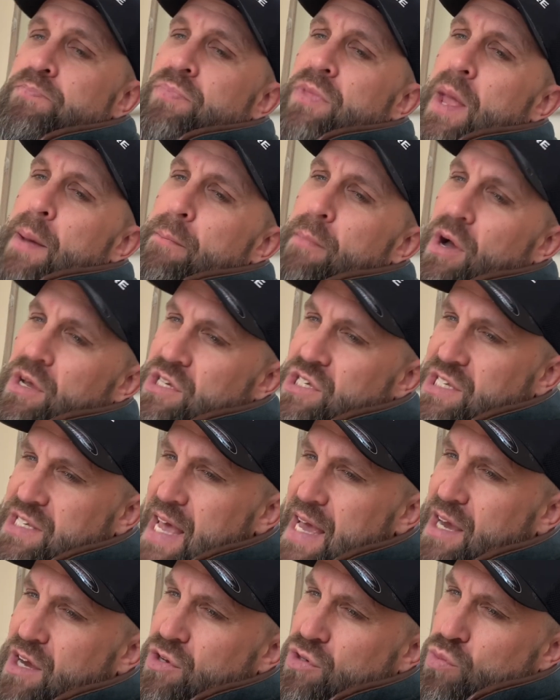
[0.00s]
My
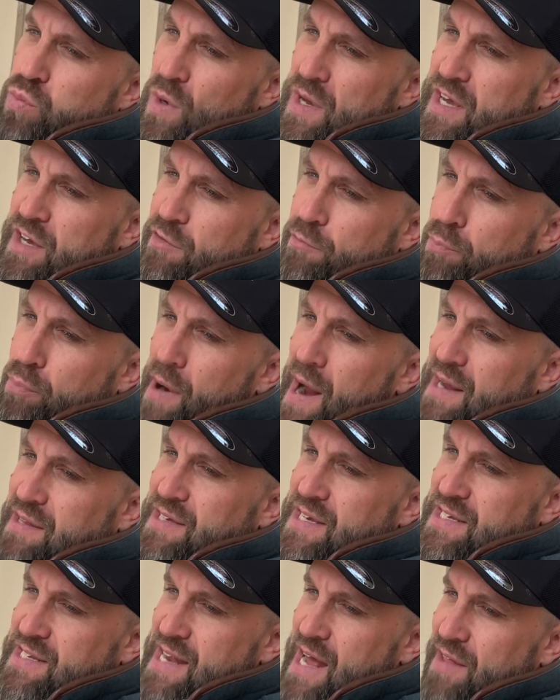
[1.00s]
second week of
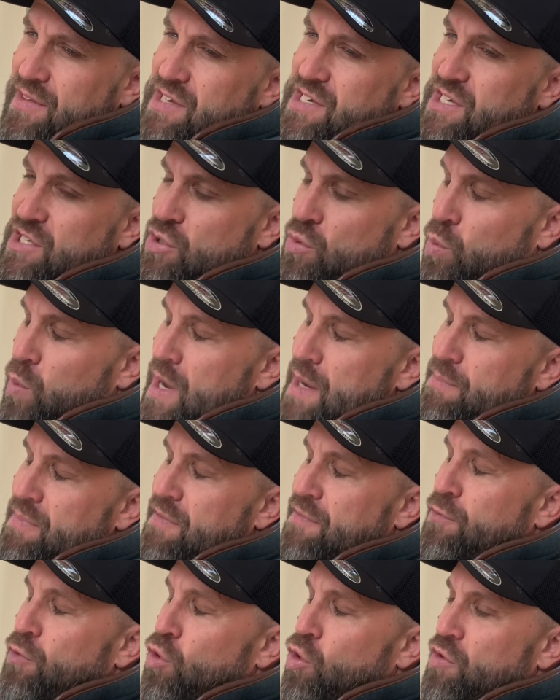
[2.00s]
practice, now this is the week
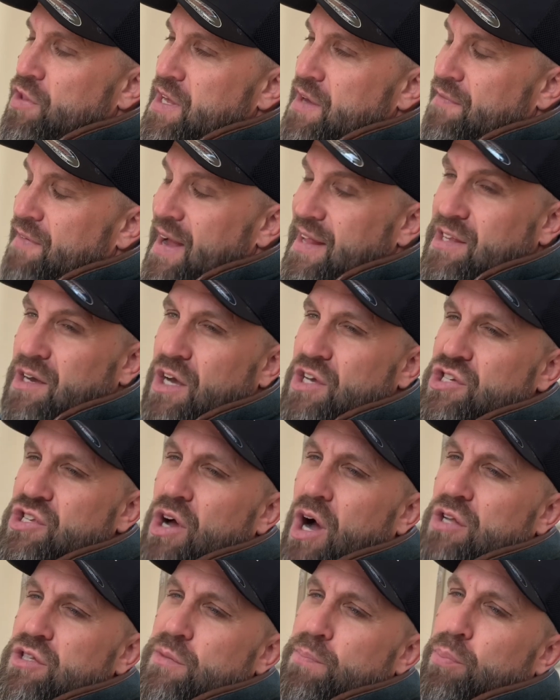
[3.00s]
before the event, I
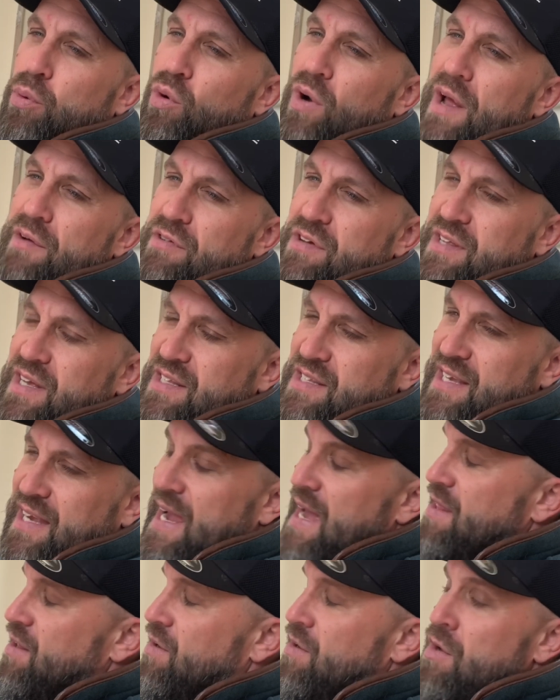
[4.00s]
start to pull everything
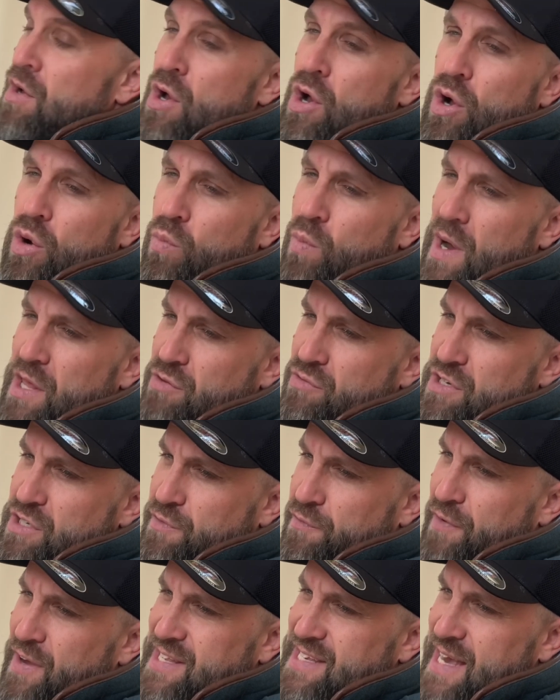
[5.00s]
together, whether
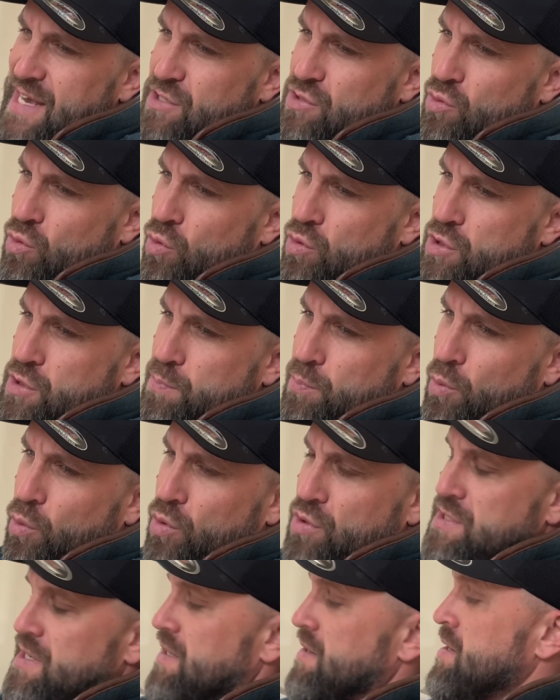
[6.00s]
it's fitass or
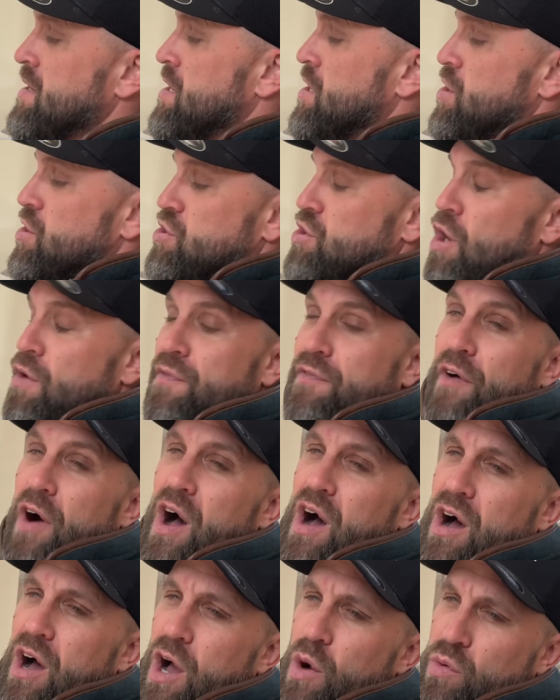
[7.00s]
sporting. So
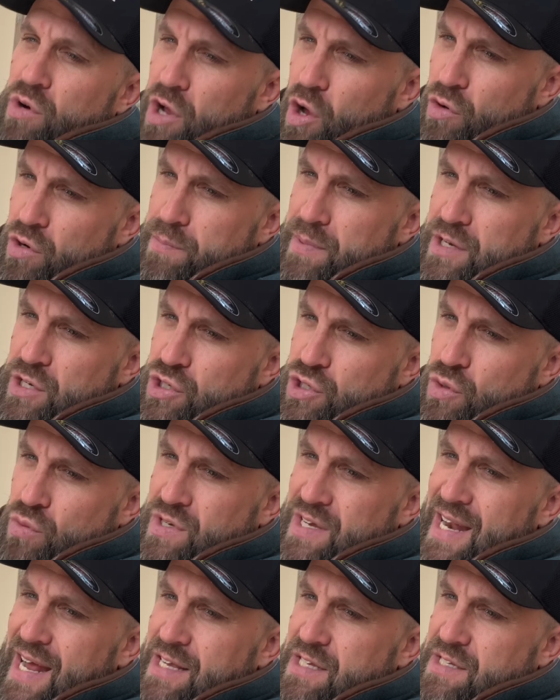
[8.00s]
far, I would only been
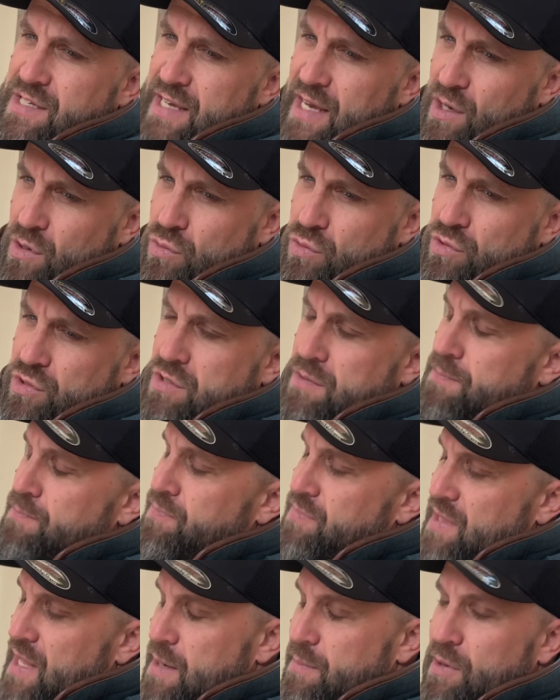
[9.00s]
shooting at singles.
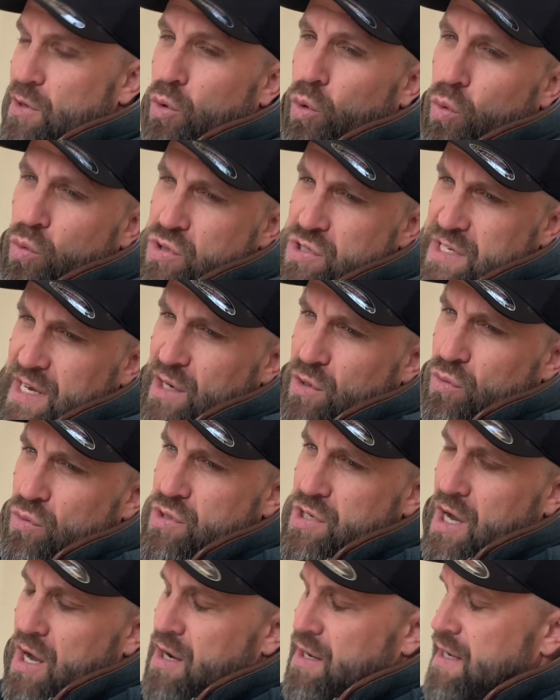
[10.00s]
They'd have been all single
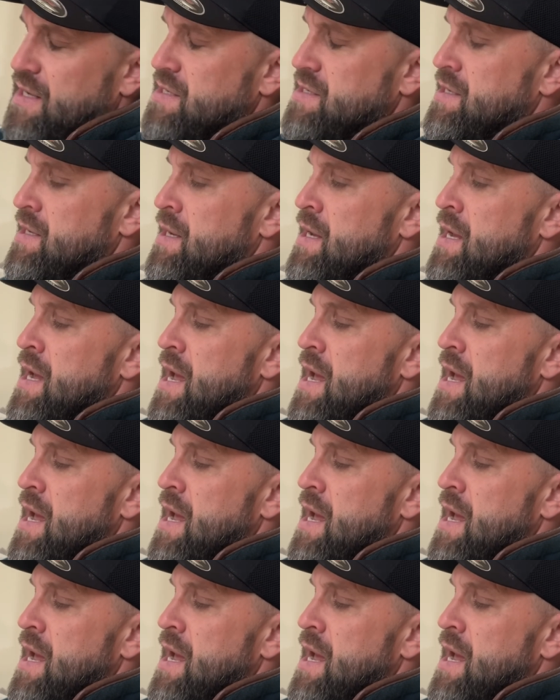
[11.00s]
targets.